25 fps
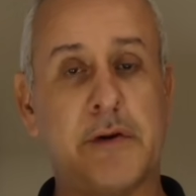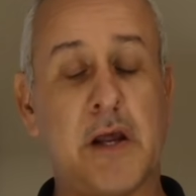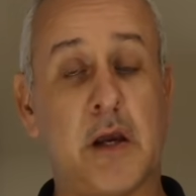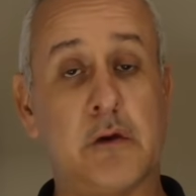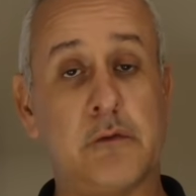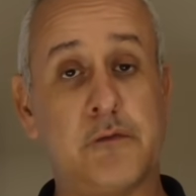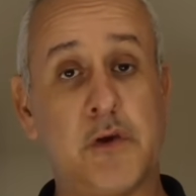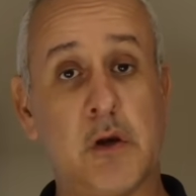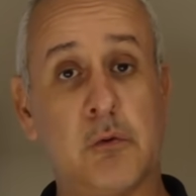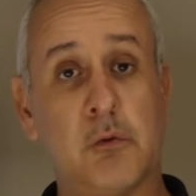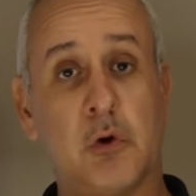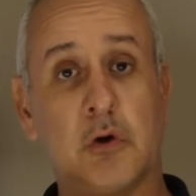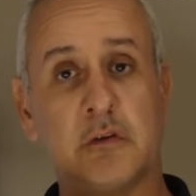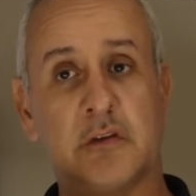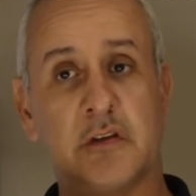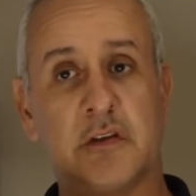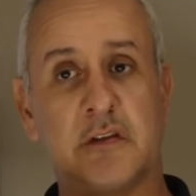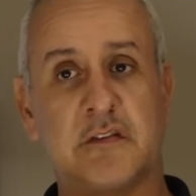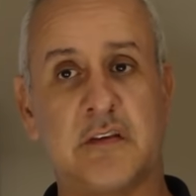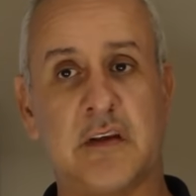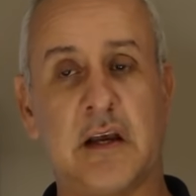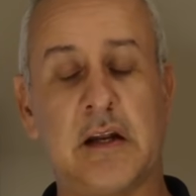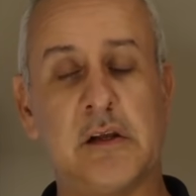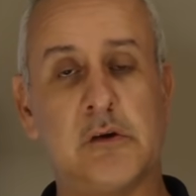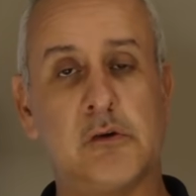Now, if you want to
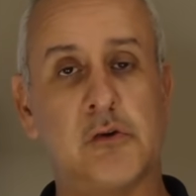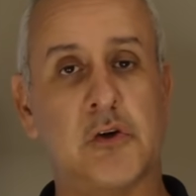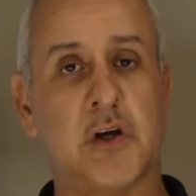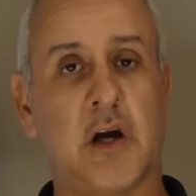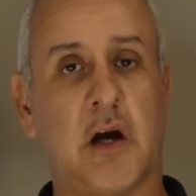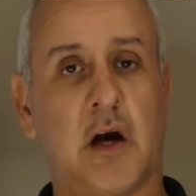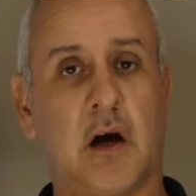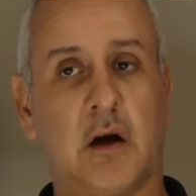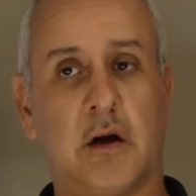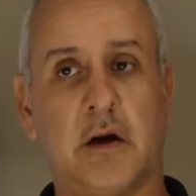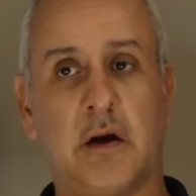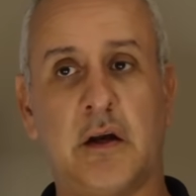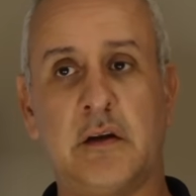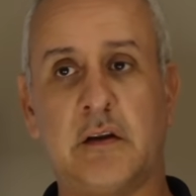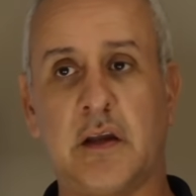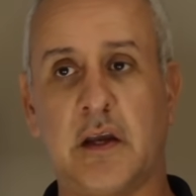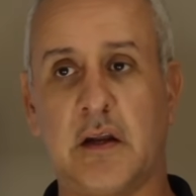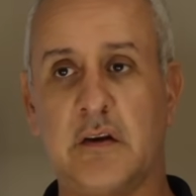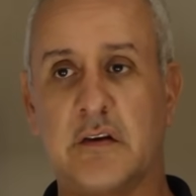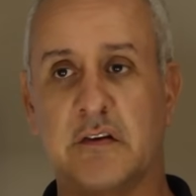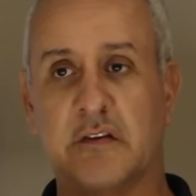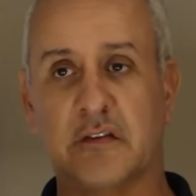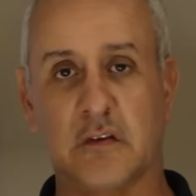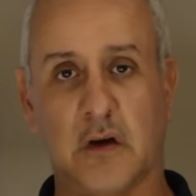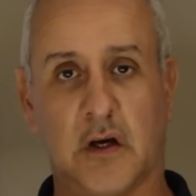sell your car and
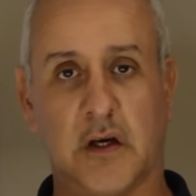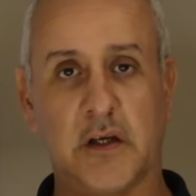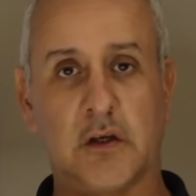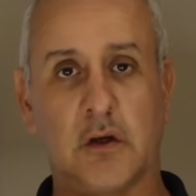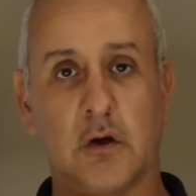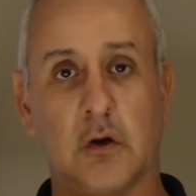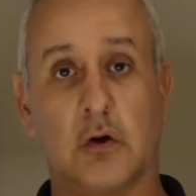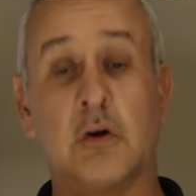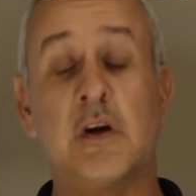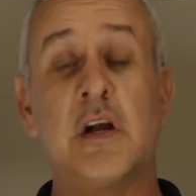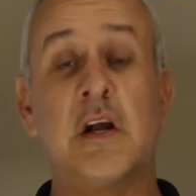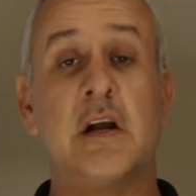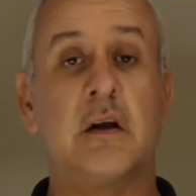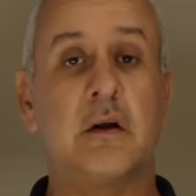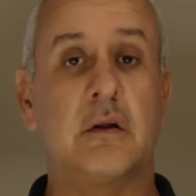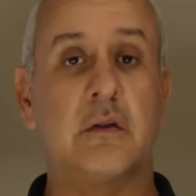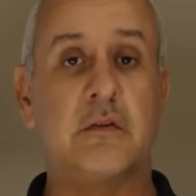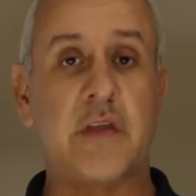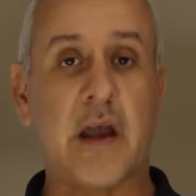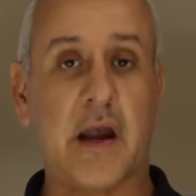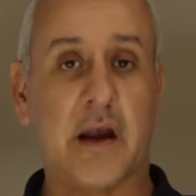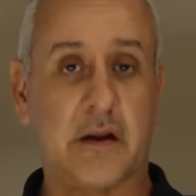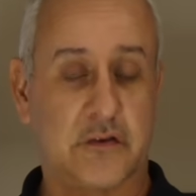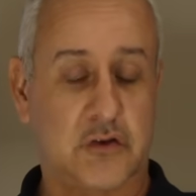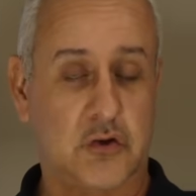then cycle,
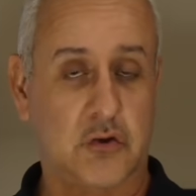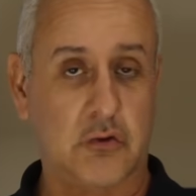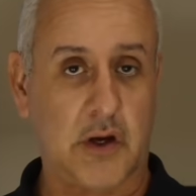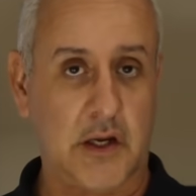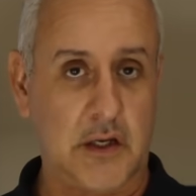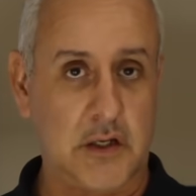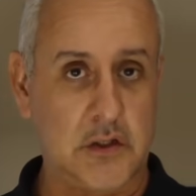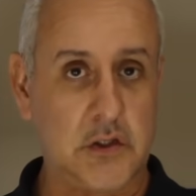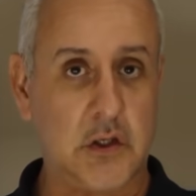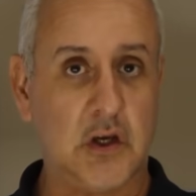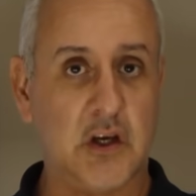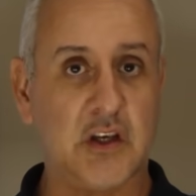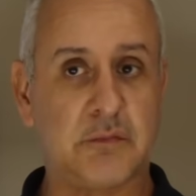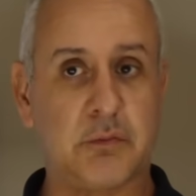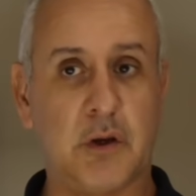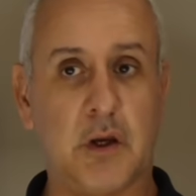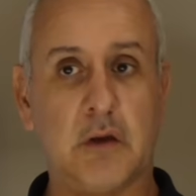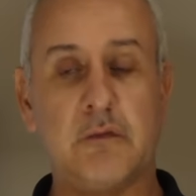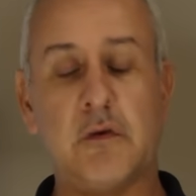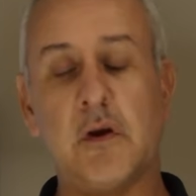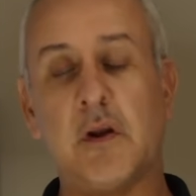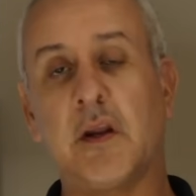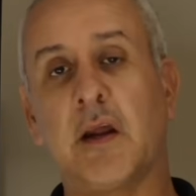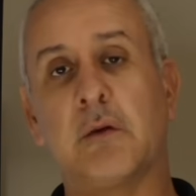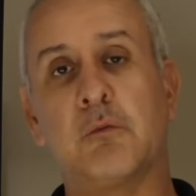that's great news. But
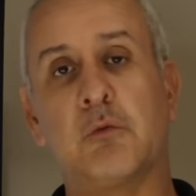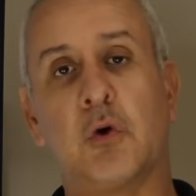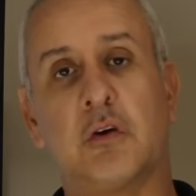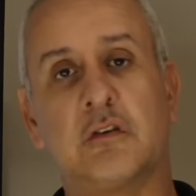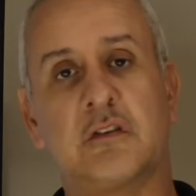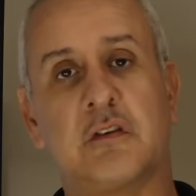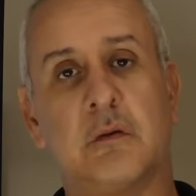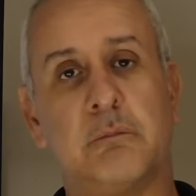if you then want